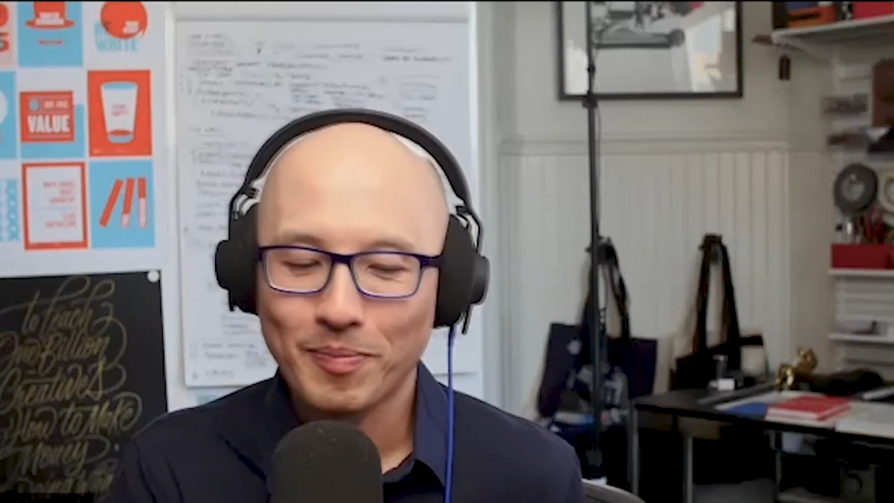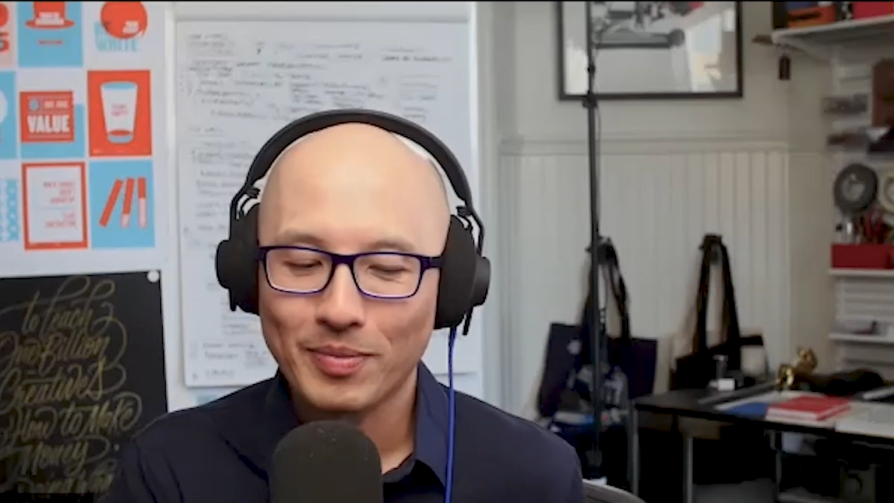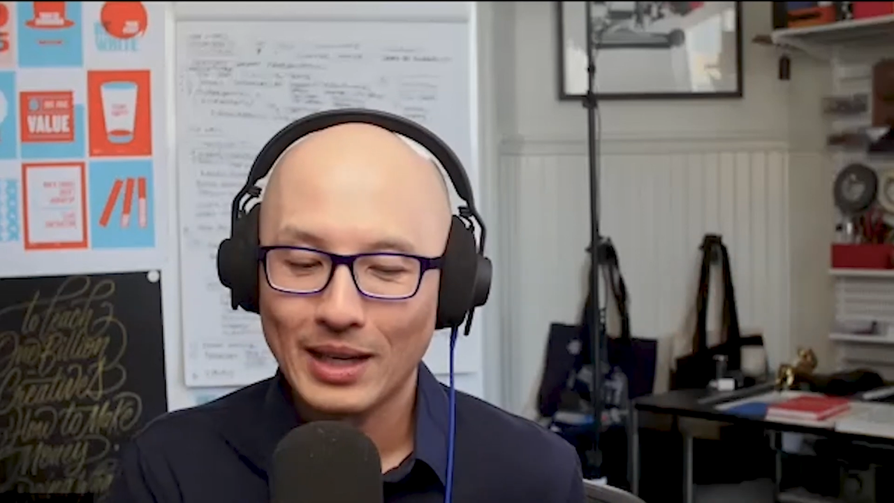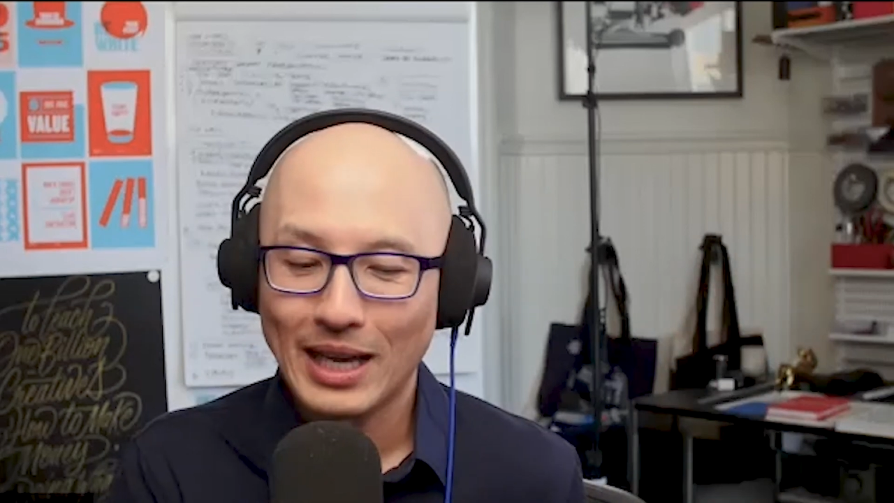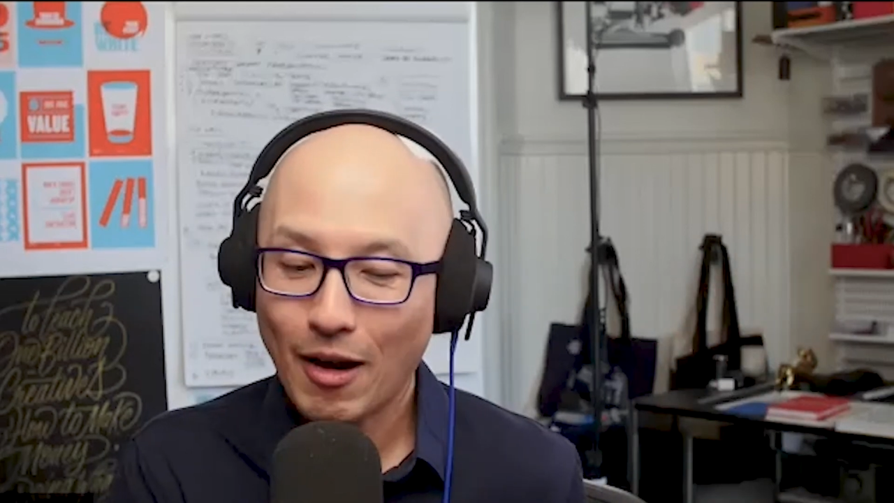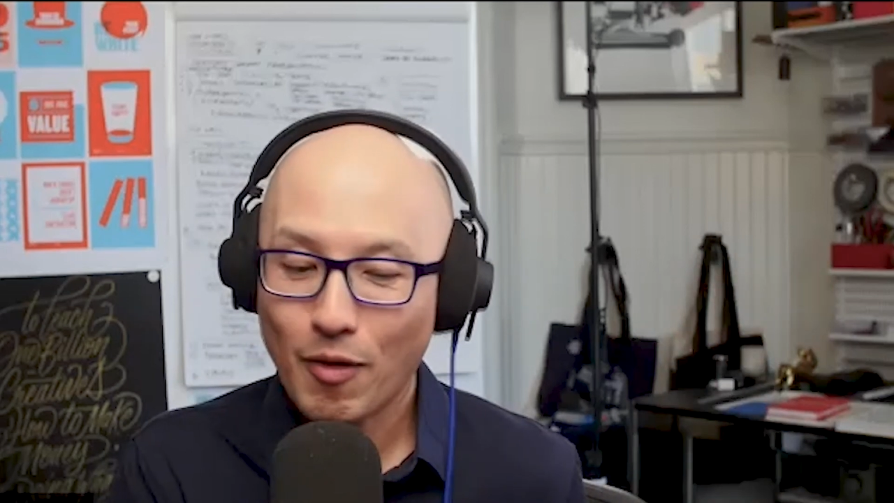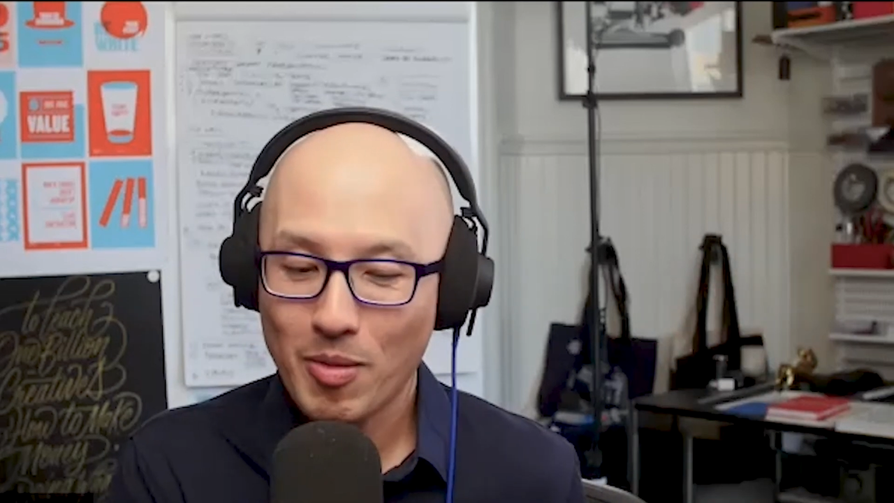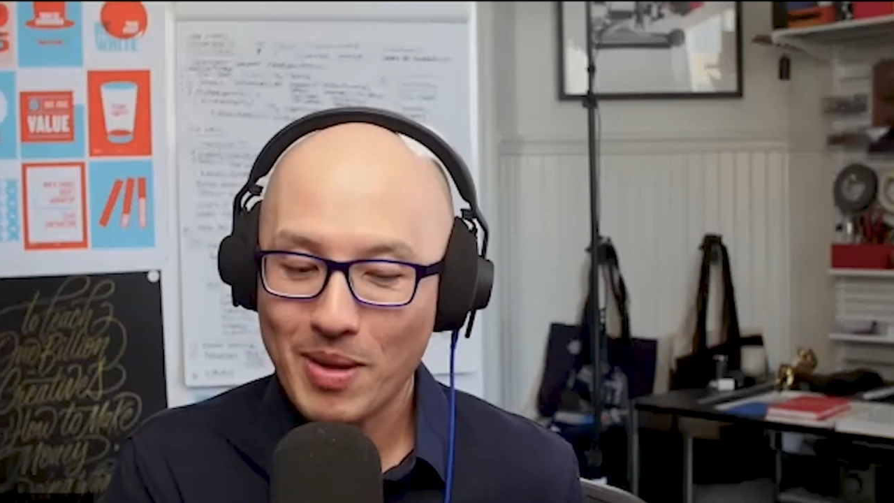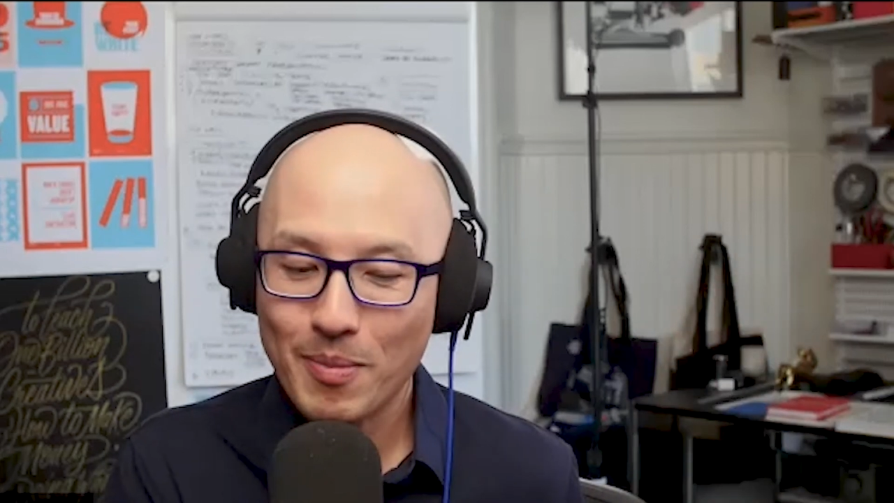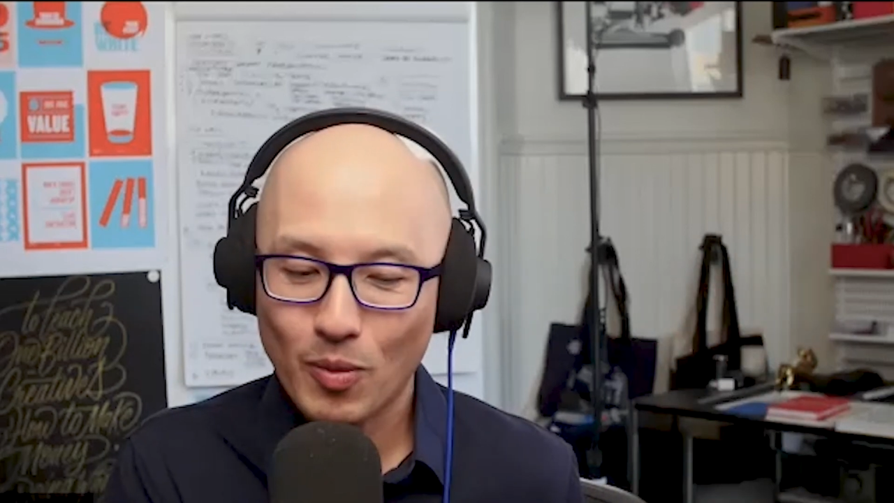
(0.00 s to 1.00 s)
And I remember
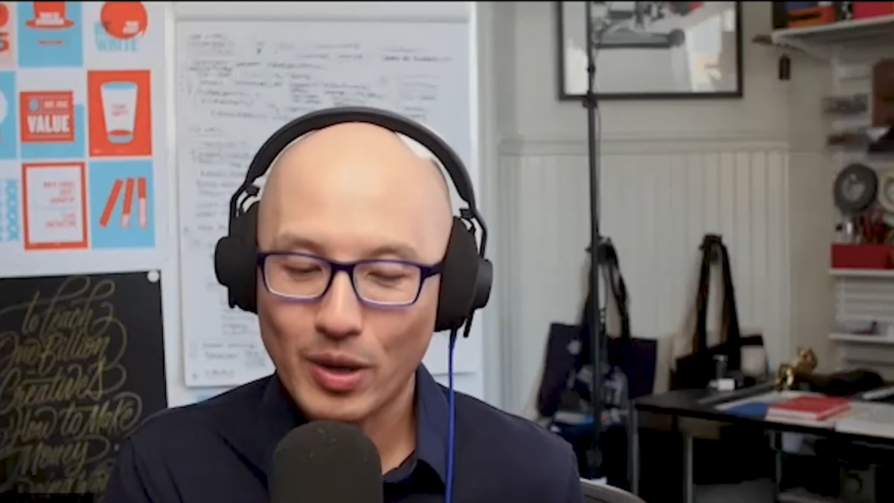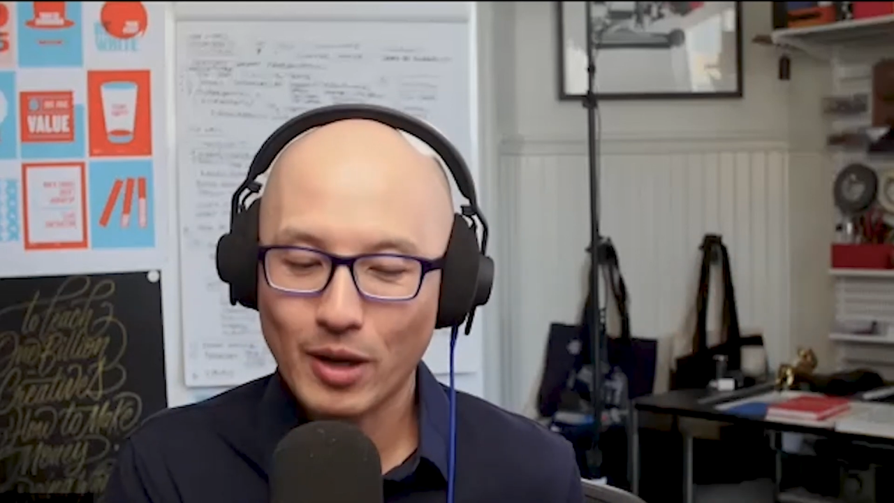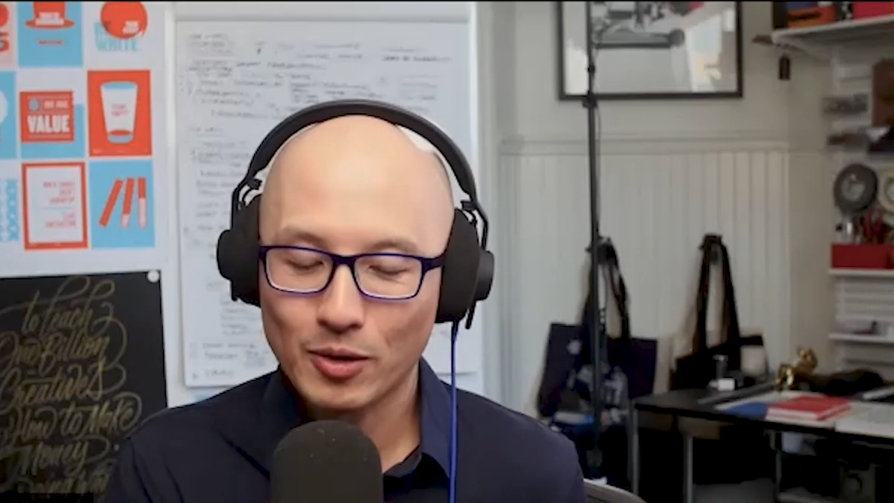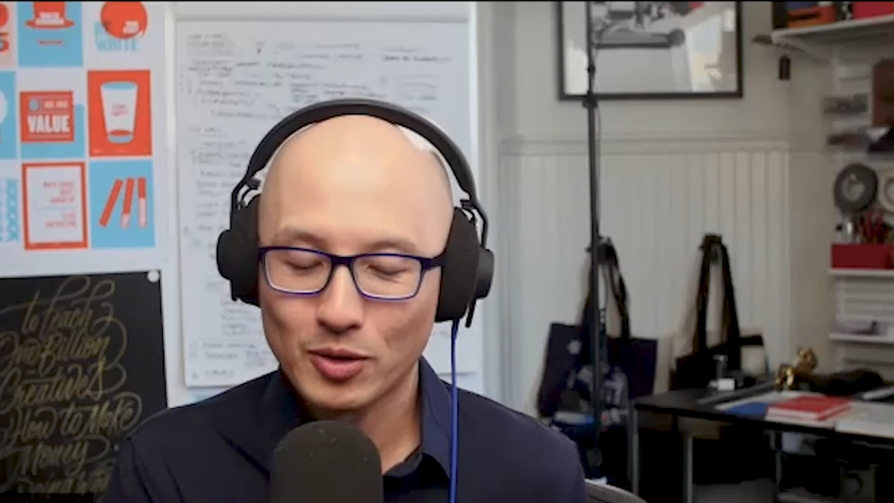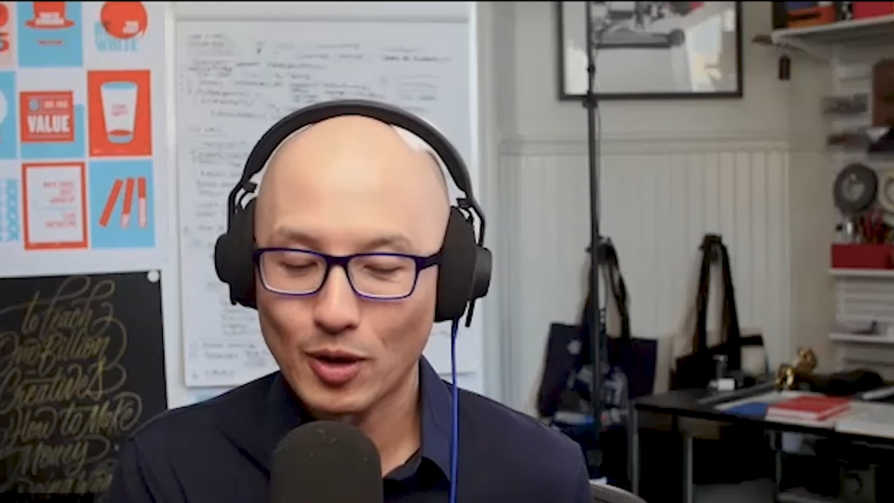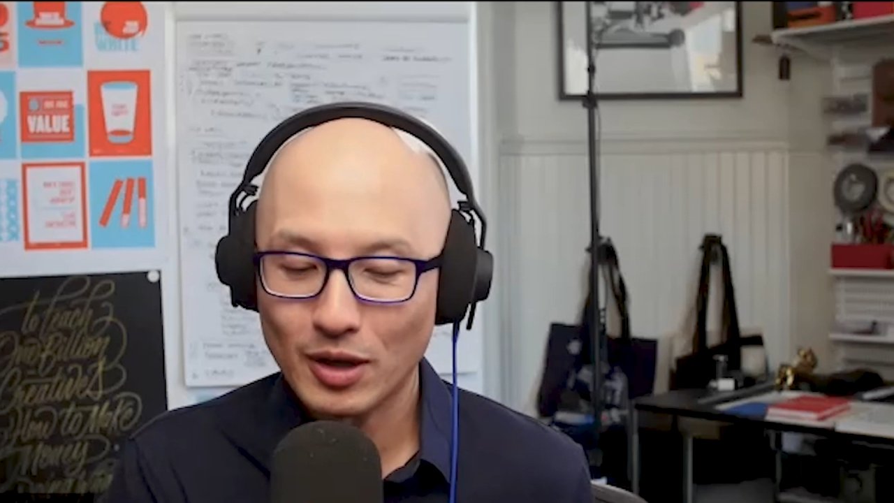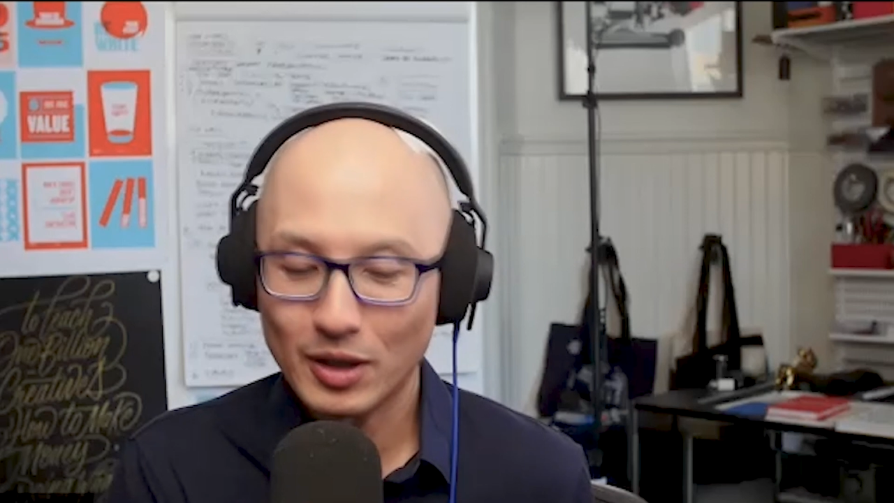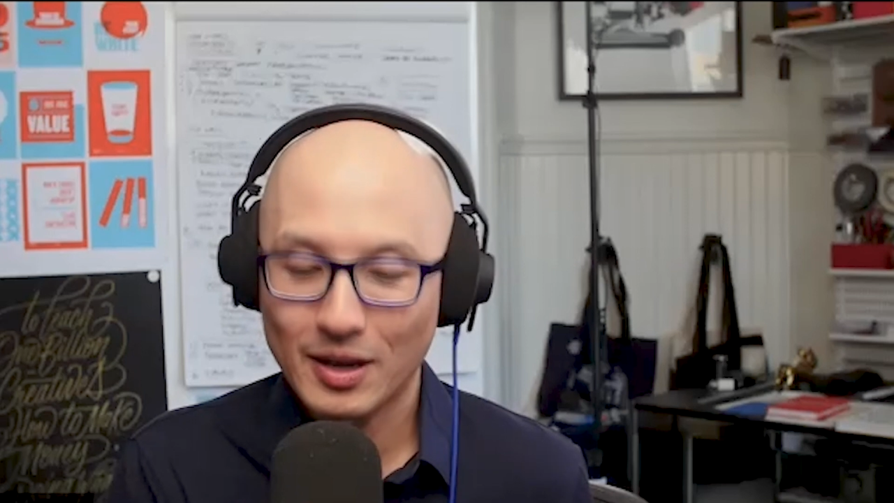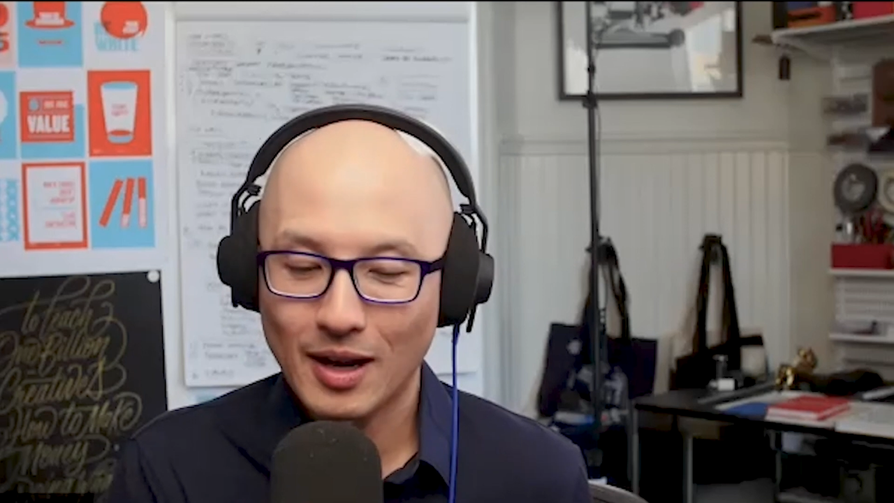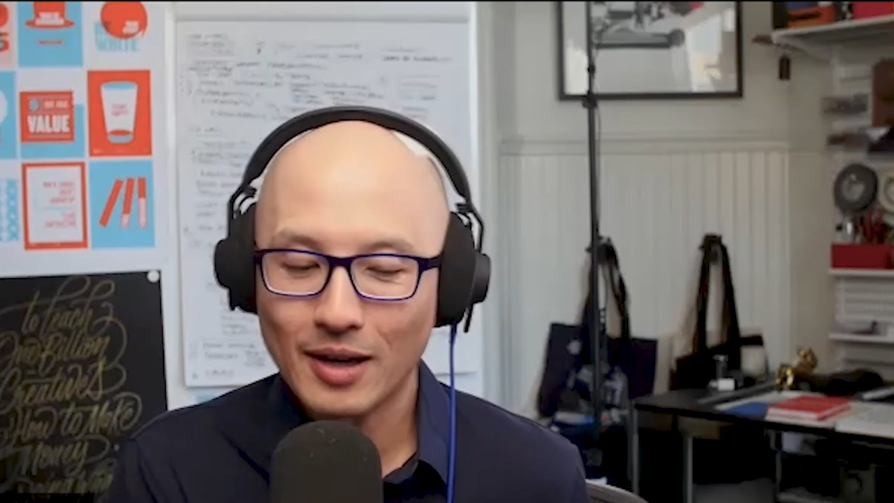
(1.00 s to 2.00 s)
one of those early
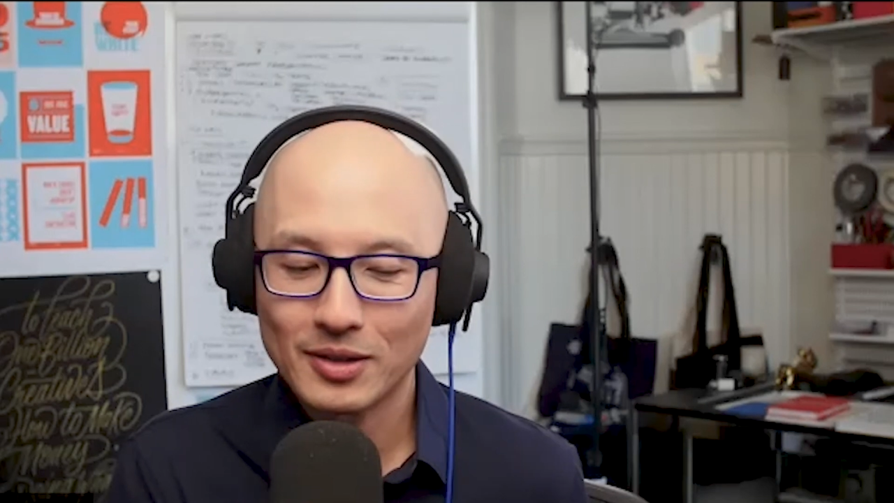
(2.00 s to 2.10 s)
talks,